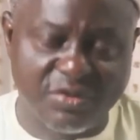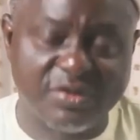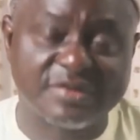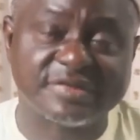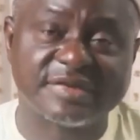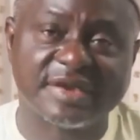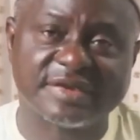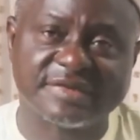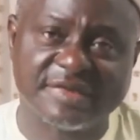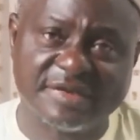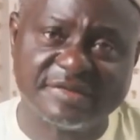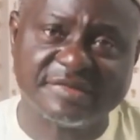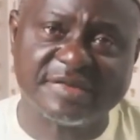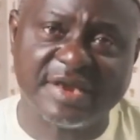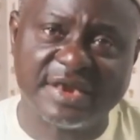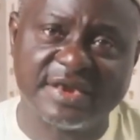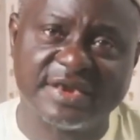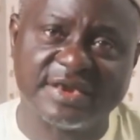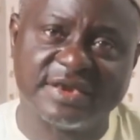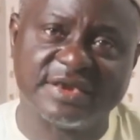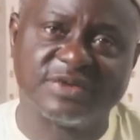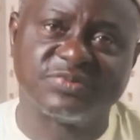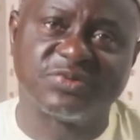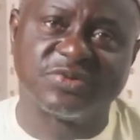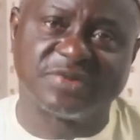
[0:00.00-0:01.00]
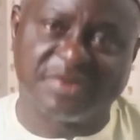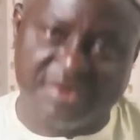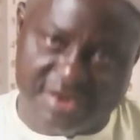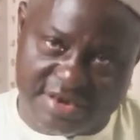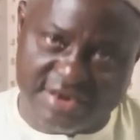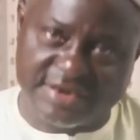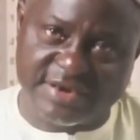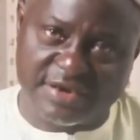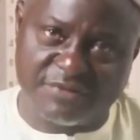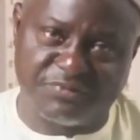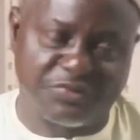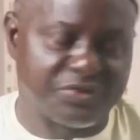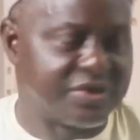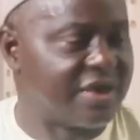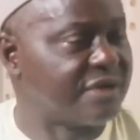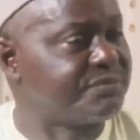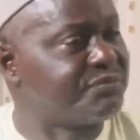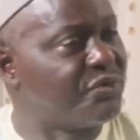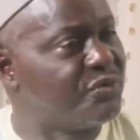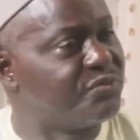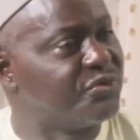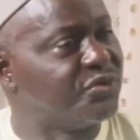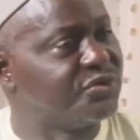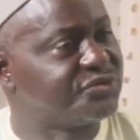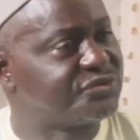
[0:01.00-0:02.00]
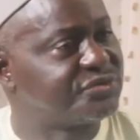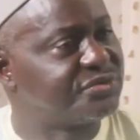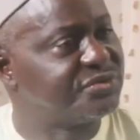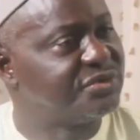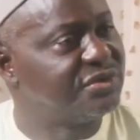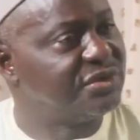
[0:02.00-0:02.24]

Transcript: Because essentially it was created for that purpose.